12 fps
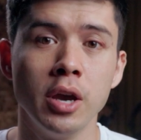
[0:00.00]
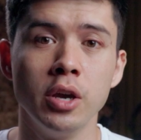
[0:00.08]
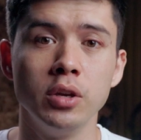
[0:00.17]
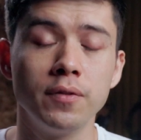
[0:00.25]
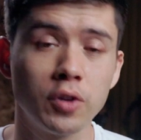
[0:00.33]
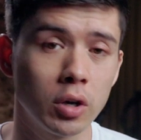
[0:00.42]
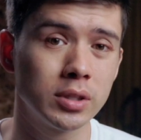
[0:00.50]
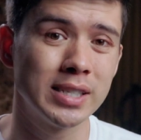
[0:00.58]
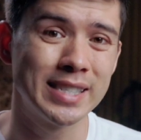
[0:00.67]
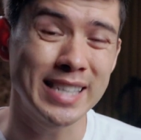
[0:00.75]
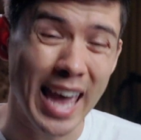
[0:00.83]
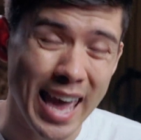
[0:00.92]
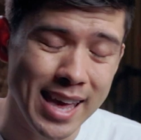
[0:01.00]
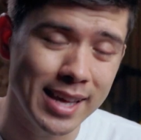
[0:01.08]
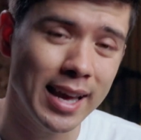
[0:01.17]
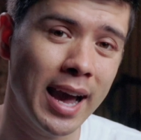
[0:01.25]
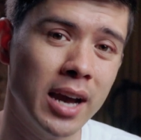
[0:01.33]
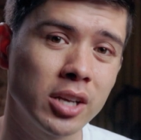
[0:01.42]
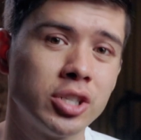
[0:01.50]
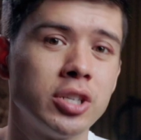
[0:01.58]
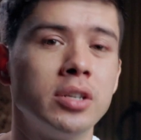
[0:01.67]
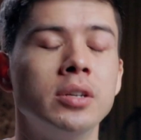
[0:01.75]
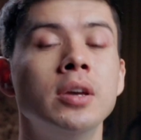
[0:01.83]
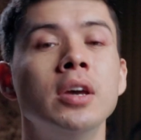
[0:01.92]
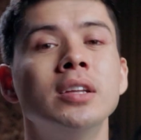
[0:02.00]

You've got to take action